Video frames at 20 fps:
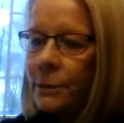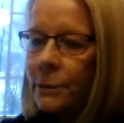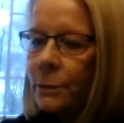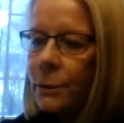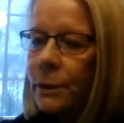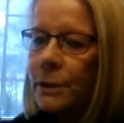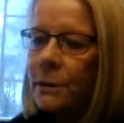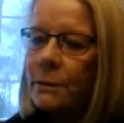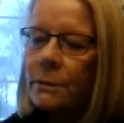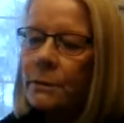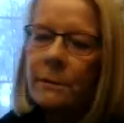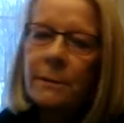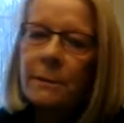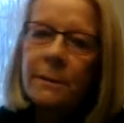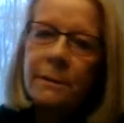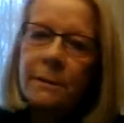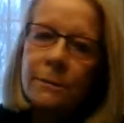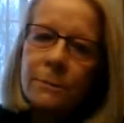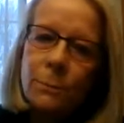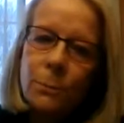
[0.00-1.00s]
So here are
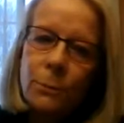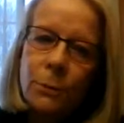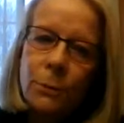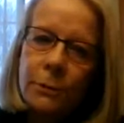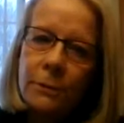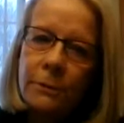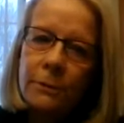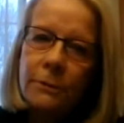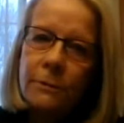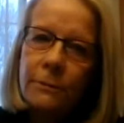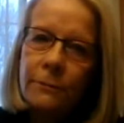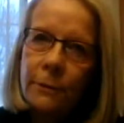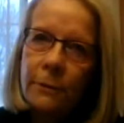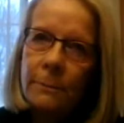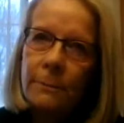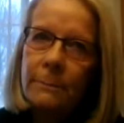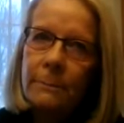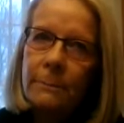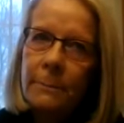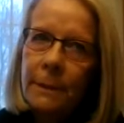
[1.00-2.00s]
these words
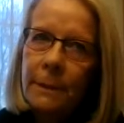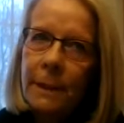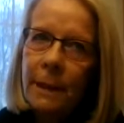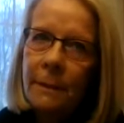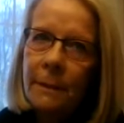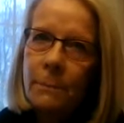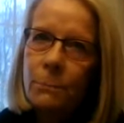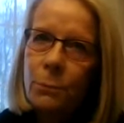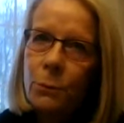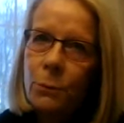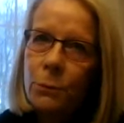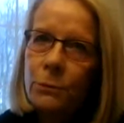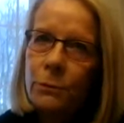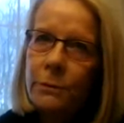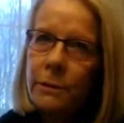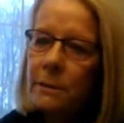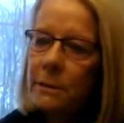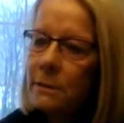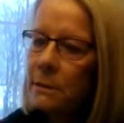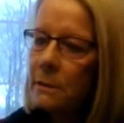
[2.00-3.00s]
from Kate
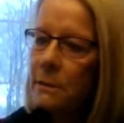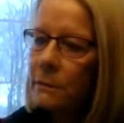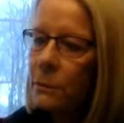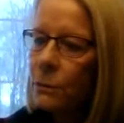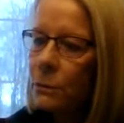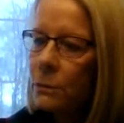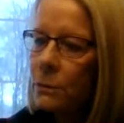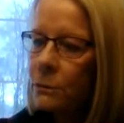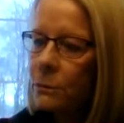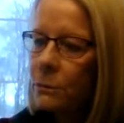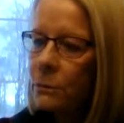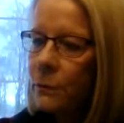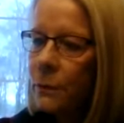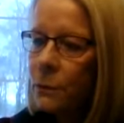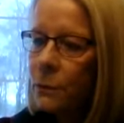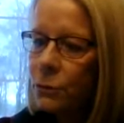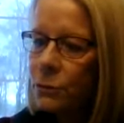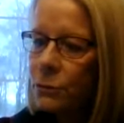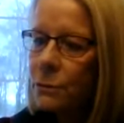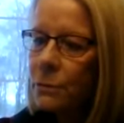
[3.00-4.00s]
Bowler in this
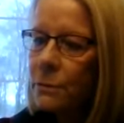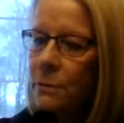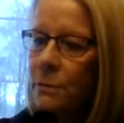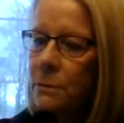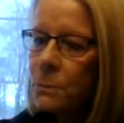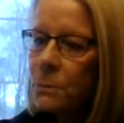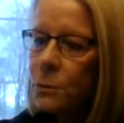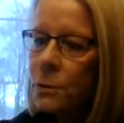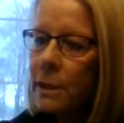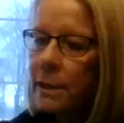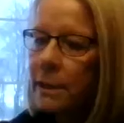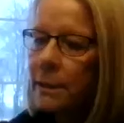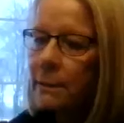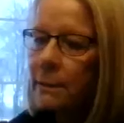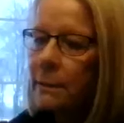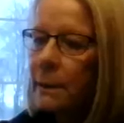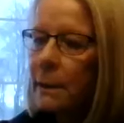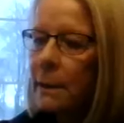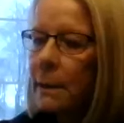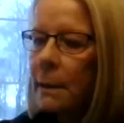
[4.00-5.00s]
devotional this
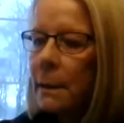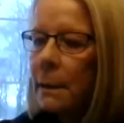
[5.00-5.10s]
morning.